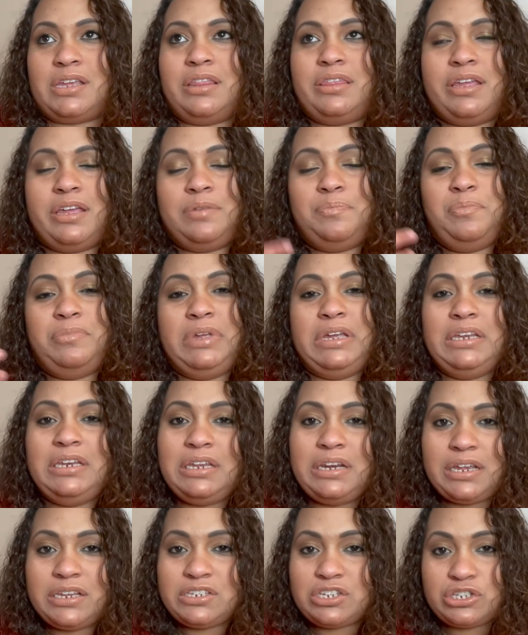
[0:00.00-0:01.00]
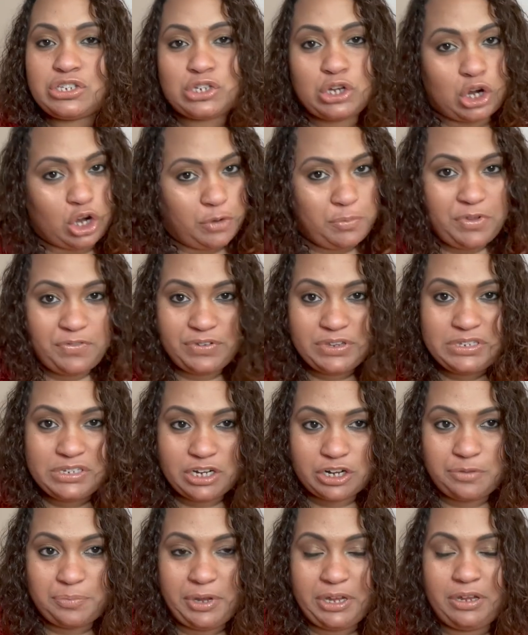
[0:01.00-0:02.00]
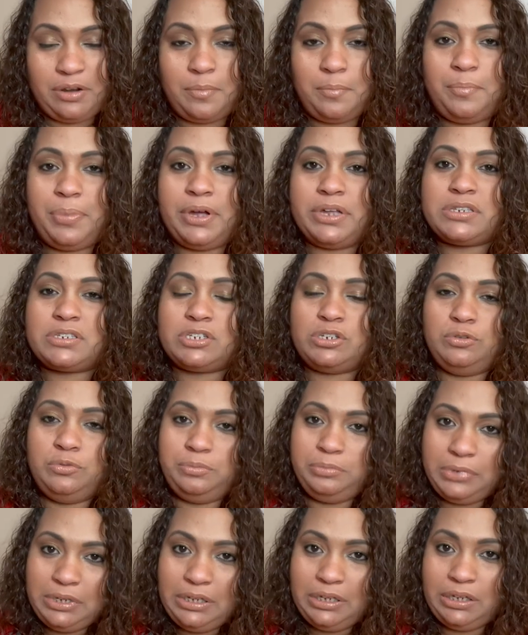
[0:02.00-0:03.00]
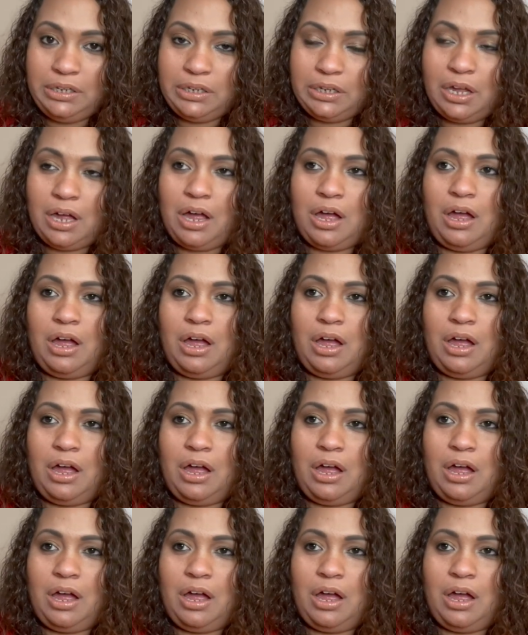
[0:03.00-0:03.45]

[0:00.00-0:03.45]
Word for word: they mean it as a term of endearment, but to me,